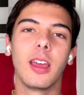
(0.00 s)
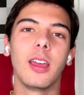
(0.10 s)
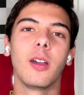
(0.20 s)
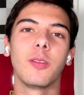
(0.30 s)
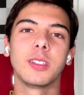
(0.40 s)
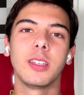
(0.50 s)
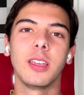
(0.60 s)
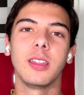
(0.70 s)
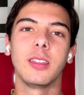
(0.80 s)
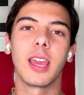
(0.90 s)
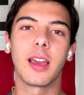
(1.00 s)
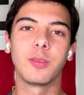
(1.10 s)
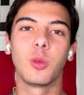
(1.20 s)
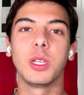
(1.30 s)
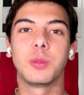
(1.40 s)
obviously they
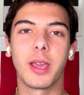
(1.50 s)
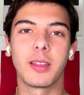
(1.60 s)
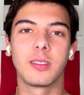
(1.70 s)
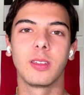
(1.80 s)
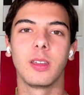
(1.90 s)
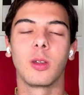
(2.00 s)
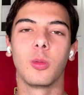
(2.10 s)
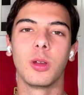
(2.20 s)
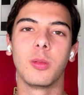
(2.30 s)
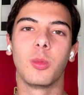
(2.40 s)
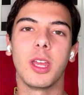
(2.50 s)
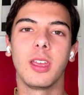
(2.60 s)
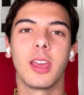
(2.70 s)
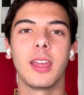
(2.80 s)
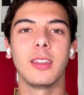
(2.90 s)
have to respect Ruben
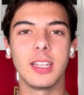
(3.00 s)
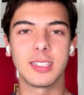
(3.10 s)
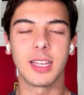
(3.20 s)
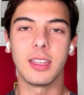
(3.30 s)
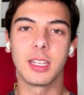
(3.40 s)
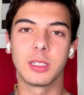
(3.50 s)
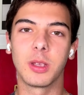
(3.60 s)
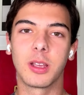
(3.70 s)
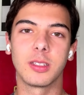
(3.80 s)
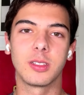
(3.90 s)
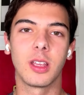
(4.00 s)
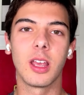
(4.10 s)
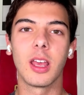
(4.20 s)
Amorim and his ideas, because